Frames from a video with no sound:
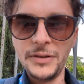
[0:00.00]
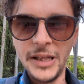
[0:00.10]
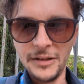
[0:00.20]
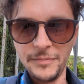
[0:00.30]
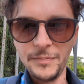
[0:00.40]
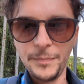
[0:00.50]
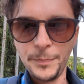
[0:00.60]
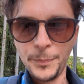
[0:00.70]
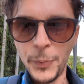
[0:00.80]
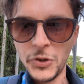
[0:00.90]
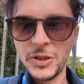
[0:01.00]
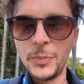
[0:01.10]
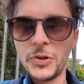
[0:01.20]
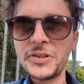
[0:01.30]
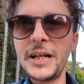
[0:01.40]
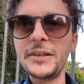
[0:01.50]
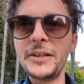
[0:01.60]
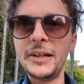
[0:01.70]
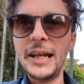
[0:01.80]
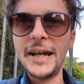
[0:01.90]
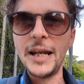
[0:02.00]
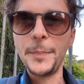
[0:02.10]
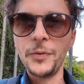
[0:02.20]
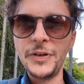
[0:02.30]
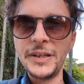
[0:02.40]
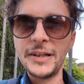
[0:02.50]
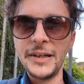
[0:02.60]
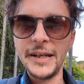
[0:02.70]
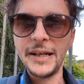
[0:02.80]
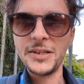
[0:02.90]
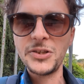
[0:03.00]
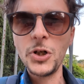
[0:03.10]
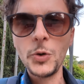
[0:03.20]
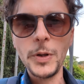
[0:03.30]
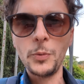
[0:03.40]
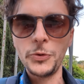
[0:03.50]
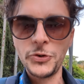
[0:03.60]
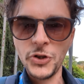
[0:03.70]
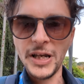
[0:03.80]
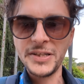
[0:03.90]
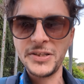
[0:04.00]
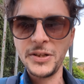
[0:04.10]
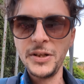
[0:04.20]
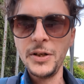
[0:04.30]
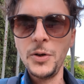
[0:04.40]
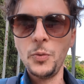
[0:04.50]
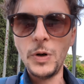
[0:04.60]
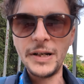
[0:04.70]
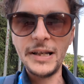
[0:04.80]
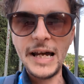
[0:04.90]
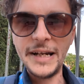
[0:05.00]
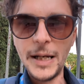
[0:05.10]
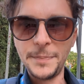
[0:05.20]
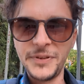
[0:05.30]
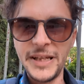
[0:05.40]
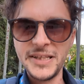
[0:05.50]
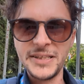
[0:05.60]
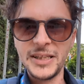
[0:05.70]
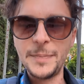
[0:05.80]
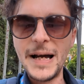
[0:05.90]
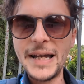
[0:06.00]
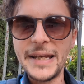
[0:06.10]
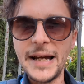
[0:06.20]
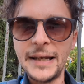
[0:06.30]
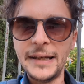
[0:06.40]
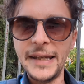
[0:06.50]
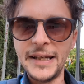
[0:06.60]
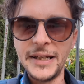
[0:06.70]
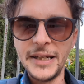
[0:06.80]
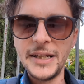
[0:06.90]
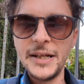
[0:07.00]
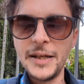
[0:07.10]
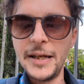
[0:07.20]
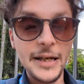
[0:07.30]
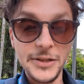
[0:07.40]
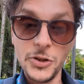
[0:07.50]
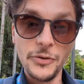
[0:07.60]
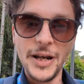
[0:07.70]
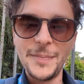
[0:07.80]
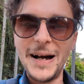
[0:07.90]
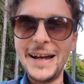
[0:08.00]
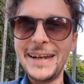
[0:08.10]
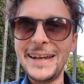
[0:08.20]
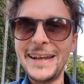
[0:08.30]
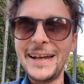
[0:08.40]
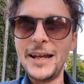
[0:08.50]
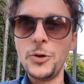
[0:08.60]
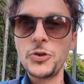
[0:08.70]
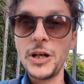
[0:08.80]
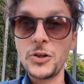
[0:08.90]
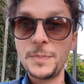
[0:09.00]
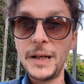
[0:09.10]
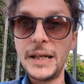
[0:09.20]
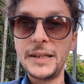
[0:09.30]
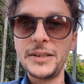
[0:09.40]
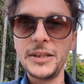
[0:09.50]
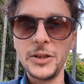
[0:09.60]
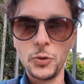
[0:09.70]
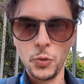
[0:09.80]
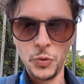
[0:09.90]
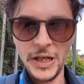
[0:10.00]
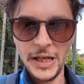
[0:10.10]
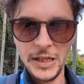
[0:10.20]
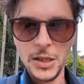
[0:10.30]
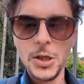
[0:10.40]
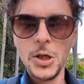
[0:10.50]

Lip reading: the possible starting lineup of Italy against Norway. It was just one lineup tested by Luciano Spalletti today.